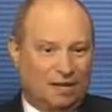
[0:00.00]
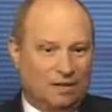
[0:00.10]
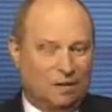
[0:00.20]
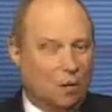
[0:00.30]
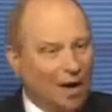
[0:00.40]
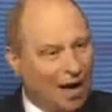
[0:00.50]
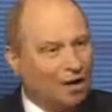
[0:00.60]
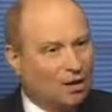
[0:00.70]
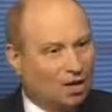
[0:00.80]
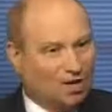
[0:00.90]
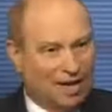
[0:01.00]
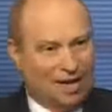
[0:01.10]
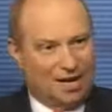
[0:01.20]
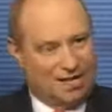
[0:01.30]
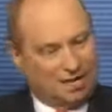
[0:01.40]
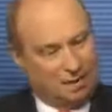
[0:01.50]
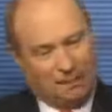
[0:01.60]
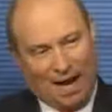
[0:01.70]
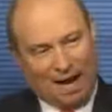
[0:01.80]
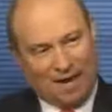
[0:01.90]
The way I look at that is that the
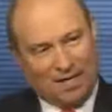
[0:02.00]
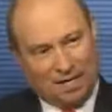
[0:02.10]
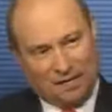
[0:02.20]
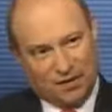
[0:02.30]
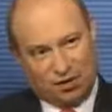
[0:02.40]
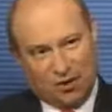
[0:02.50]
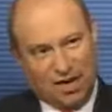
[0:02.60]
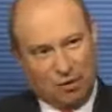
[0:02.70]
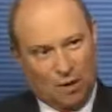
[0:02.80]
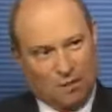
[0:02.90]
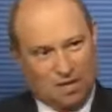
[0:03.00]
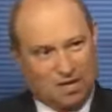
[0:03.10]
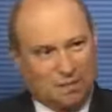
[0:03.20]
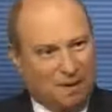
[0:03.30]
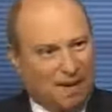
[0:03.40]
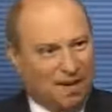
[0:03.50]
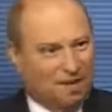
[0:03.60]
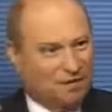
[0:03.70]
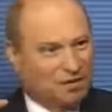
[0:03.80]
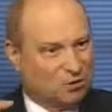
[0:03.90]
bodies, if it's green, it represents buying.
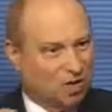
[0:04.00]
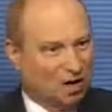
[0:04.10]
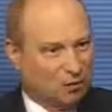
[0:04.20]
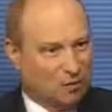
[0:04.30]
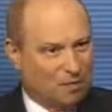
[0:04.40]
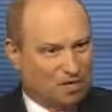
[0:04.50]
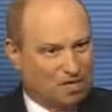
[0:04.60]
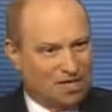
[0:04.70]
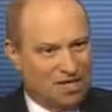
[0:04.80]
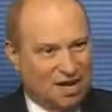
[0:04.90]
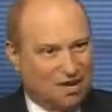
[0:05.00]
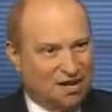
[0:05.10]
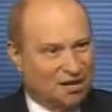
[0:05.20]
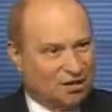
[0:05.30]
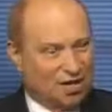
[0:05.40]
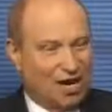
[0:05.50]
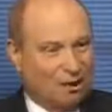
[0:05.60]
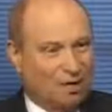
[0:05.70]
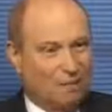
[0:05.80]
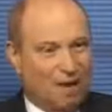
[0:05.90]
If it's red, it represents selling. A shadow
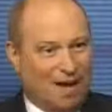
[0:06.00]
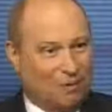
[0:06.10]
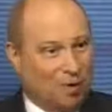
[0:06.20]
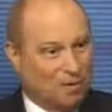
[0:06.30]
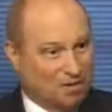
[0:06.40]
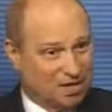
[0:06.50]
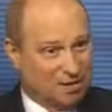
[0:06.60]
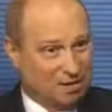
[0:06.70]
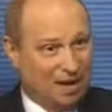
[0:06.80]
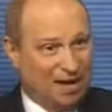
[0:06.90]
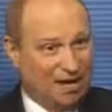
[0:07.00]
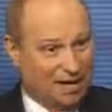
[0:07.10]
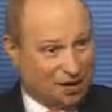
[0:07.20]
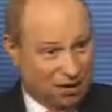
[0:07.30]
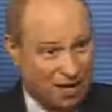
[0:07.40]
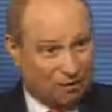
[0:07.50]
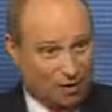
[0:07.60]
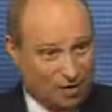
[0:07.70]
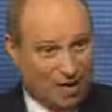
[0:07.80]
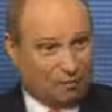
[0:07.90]
on the bottom represents buying, and a shadow on
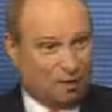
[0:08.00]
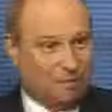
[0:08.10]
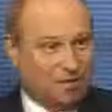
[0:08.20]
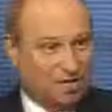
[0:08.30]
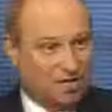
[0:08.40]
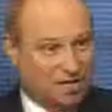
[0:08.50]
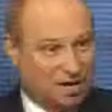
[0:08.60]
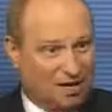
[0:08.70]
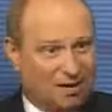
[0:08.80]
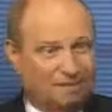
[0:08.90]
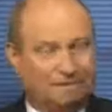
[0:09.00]
the top represents selling.